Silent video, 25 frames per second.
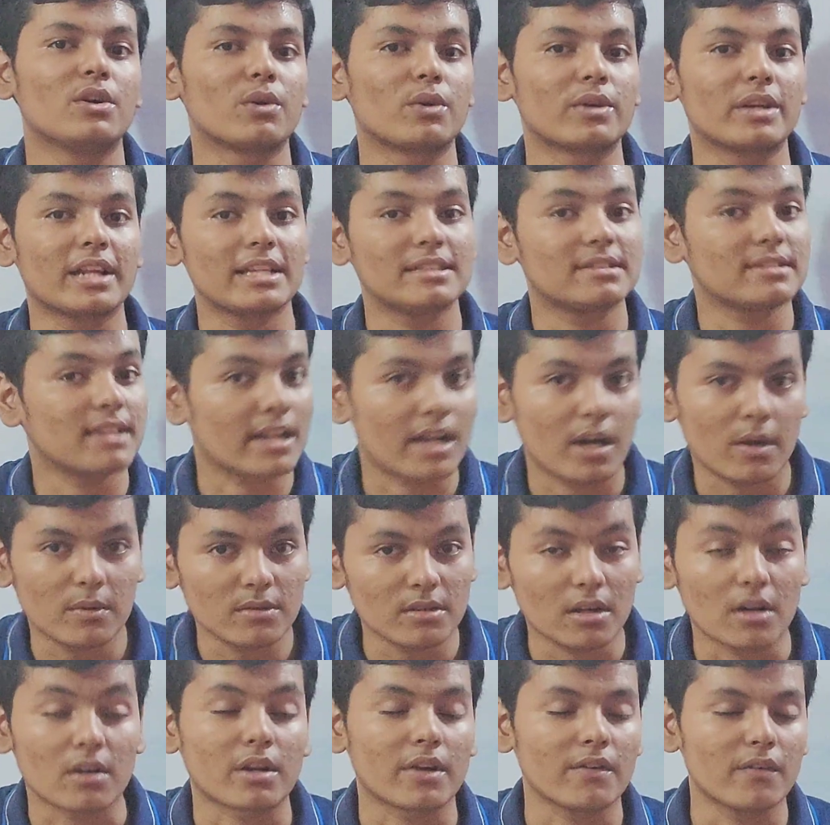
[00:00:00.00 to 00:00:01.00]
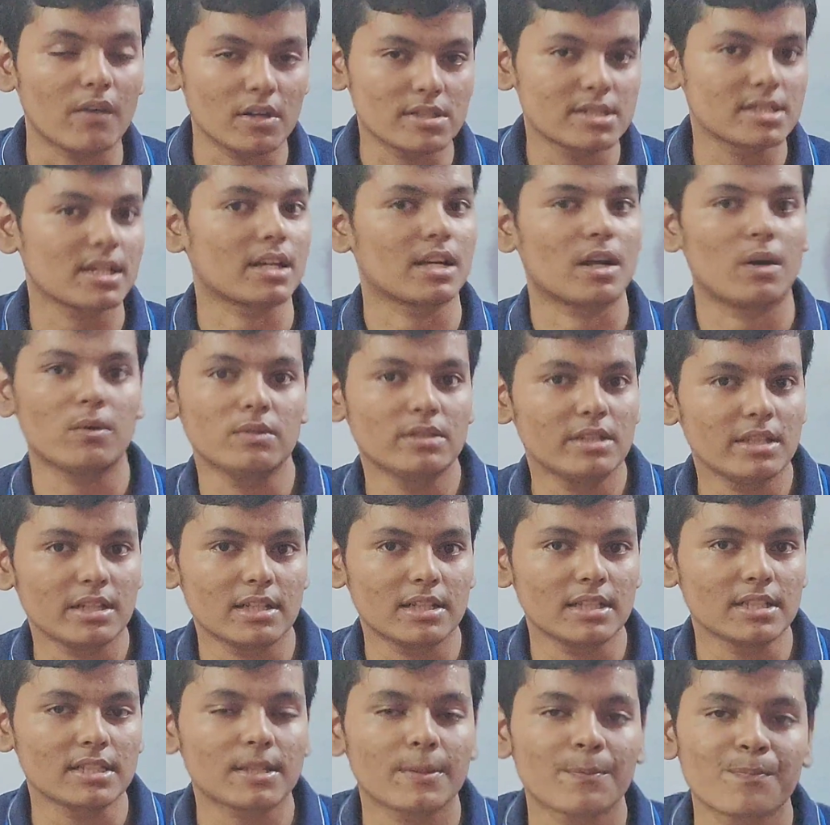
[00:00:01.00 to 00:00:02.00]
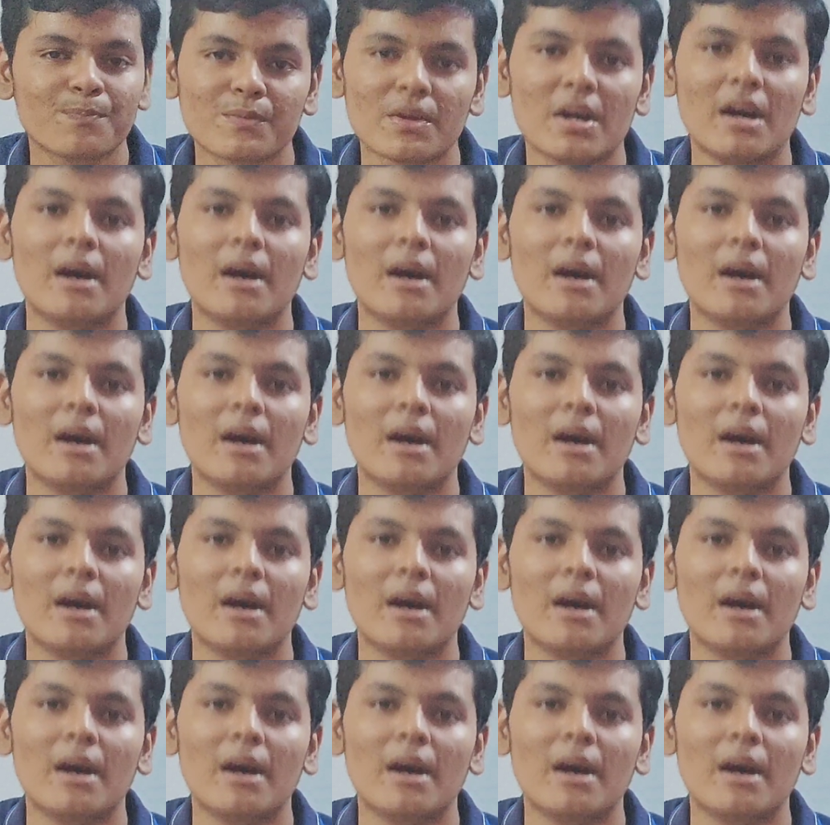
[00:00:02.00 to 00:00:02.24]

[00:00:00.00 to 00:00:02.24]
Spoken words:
rotates around or revolves around the earth,